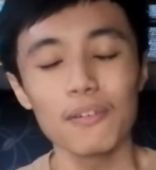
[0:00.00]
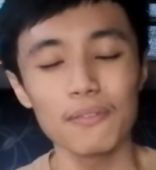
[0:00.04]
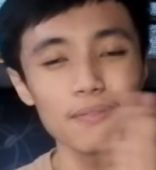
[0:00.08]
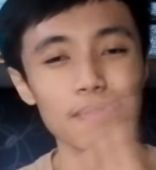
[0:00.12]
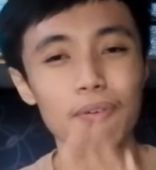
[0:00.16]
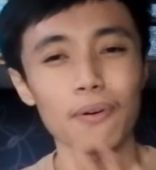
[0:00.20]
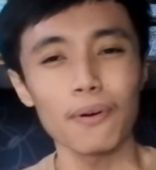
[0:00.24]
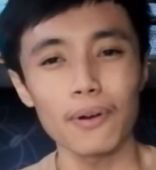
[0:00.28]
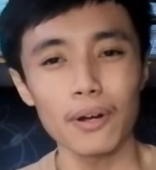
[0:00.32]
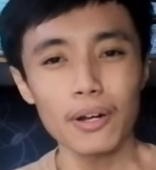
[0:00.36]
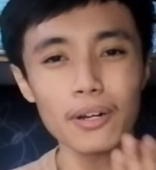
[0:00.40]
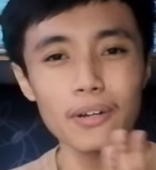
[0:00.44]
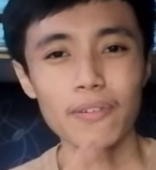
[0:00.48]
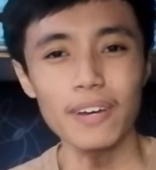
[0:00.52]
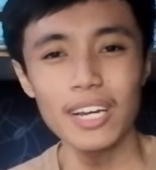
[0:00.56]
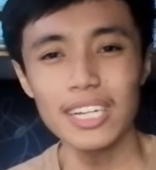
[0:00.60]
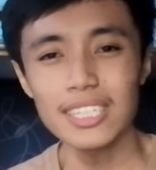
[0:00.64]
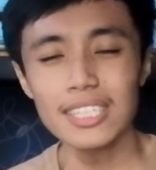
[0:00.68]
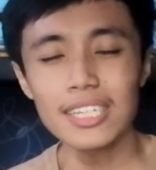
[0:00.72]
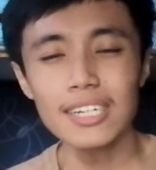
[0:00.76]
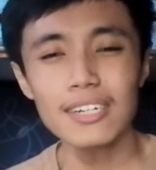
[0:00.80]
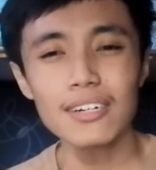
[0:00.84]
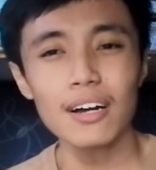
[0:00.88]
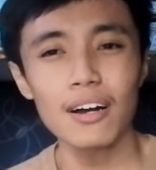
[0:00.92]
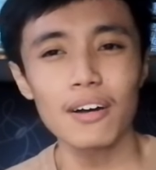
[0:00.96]
For
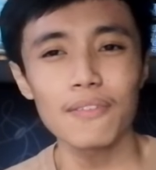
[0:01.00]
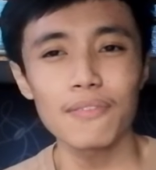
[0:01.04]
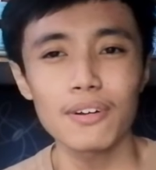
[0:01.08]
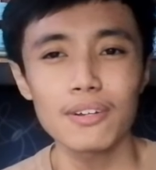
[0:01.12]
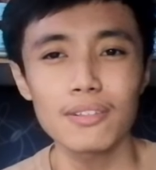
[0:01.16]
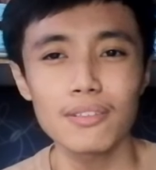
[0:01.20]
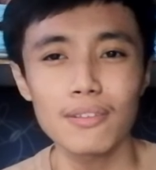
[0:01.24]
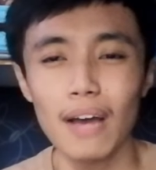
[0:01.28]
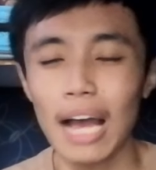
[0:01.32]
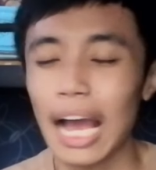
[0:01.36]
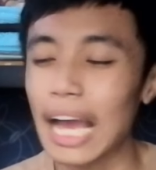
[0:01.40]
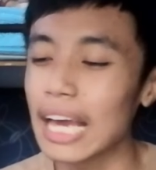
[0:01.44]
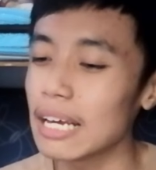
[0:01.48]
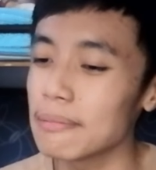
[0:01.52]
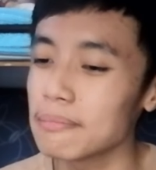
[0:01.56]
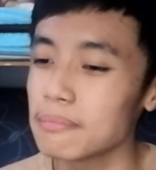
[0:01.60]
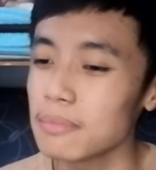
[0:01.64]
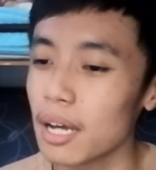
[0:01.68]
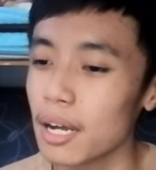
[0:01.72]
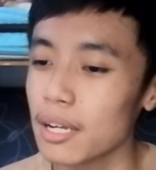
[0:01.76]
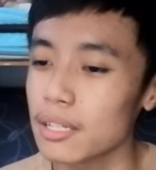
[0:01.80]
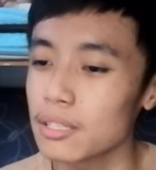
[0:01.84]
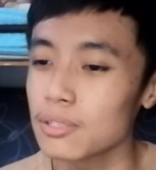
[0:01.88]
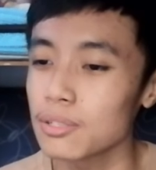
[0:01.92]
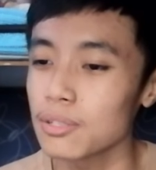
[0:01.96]
Crazy covers, I am
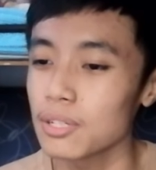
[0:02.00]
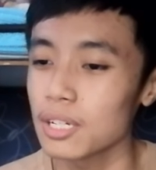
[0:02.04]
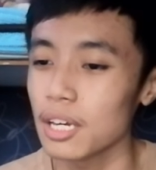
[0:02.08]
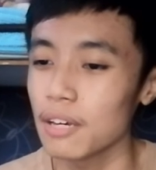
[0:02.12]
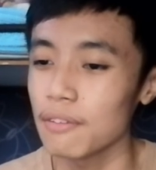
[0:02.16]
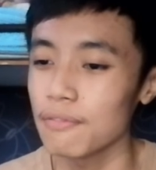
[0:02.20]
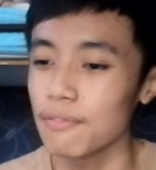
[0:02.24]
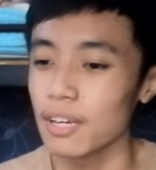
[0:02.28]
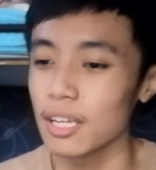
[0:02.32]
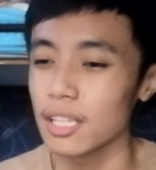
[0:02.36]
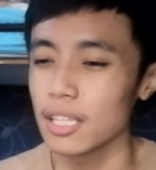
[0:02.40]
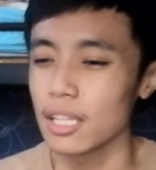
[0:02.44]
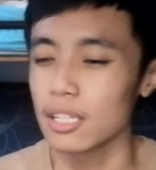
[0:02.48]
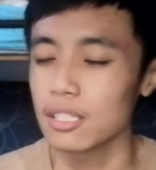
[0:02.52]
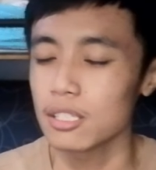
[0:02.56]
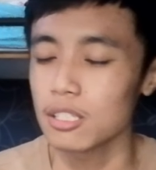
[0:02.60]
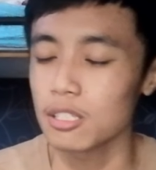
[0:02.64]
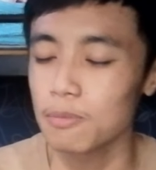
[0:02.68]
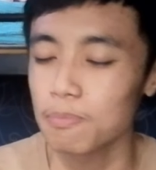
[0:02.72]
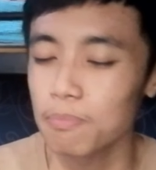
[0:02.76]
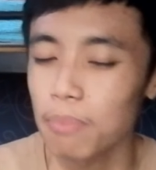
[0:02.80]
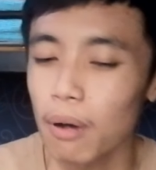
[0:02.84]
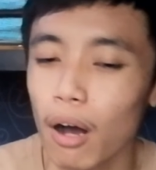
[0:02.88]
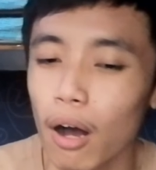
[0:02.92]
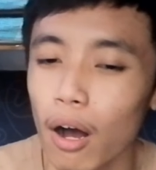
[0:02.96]
not sure if it
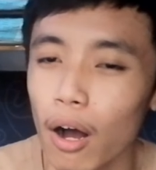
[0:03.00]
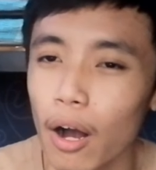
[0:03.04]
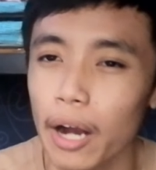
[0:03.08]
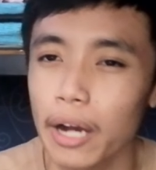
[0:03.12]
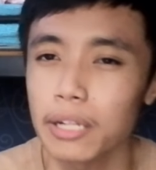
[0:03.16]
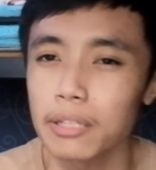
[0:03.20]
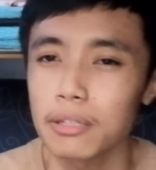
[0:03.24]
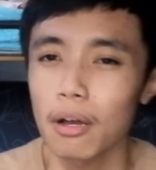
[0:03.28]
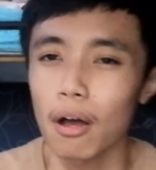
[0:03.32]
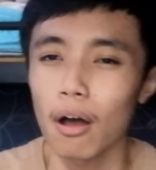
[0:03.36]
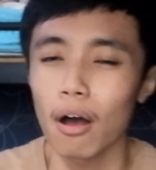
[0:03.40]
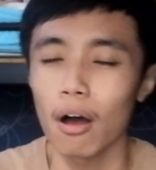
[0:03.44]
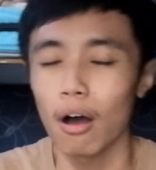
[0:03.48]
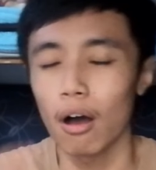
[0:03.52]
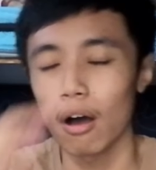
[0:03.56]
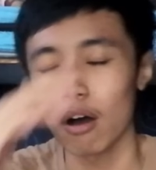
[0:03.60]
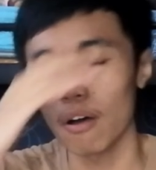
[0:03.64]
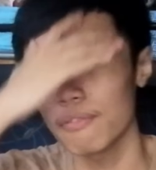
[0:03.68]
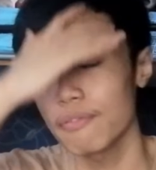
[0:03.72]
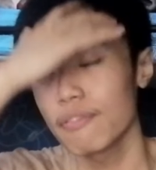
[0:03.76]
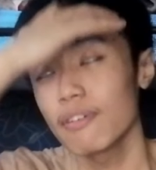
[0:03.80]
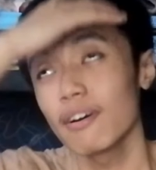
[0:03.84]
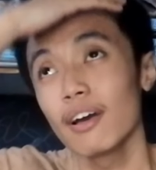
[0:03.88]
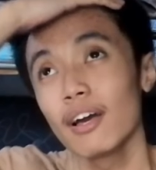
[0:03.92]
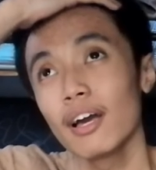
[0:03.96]
is part
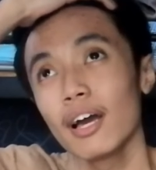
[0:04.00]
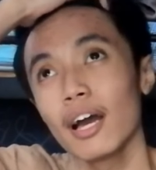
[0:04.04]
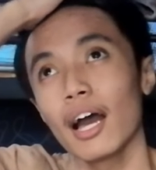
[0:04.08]
of